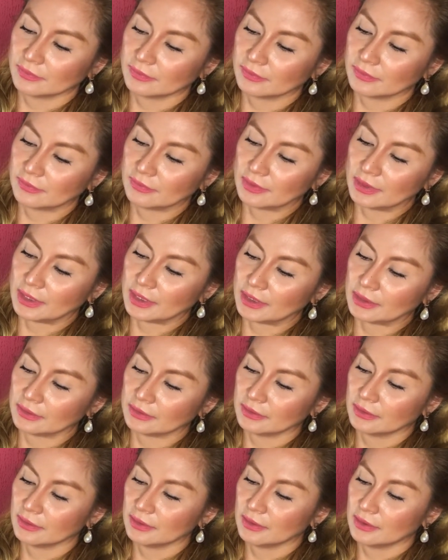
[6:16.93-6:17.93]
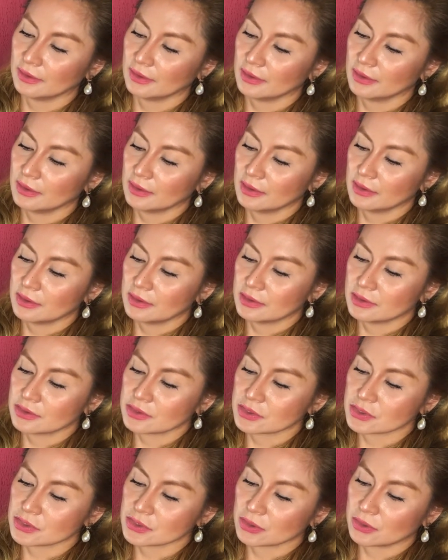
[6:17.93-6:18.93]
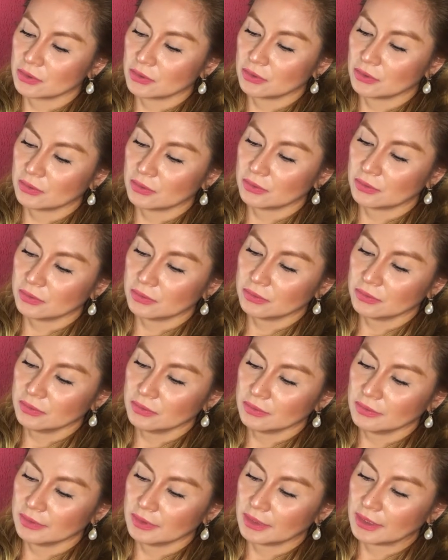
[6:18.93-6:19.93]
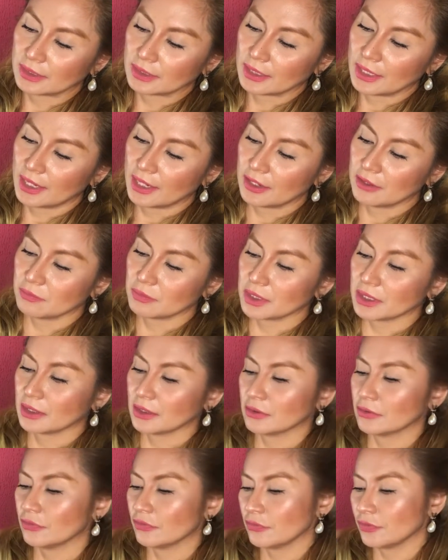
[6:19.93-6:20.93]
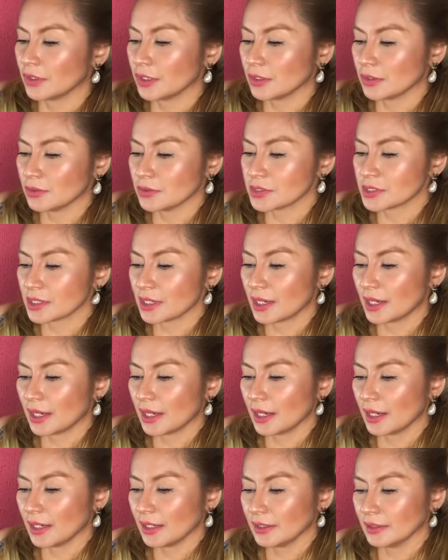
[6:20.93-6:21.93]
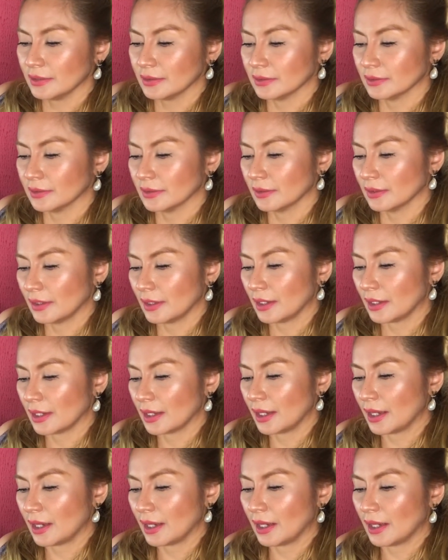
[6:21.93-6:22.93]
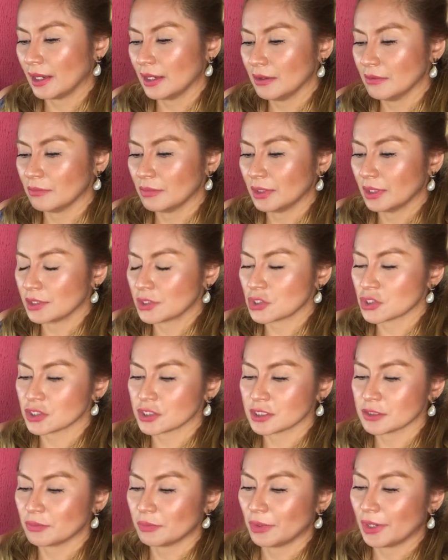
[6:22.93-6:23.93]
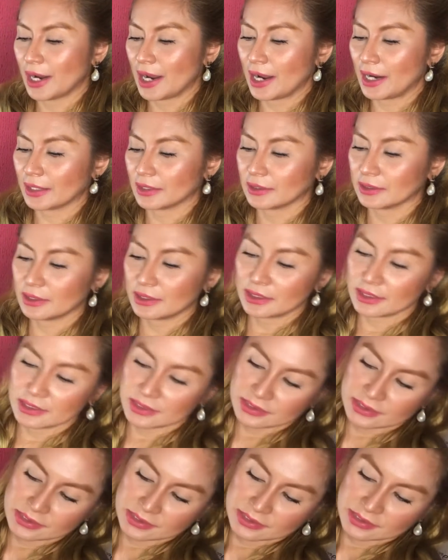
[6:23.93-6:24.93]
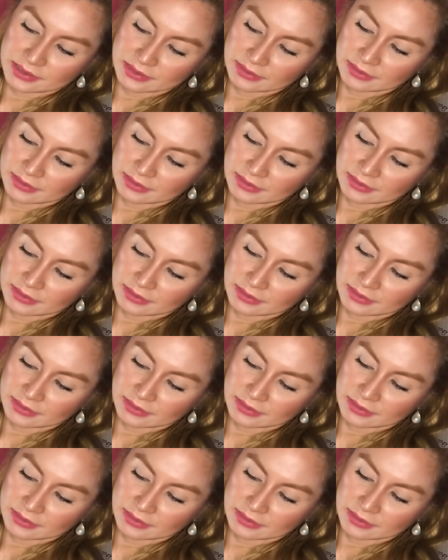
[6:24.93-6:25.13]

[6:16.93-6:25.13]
Right. So it can be confusing again, but just practice.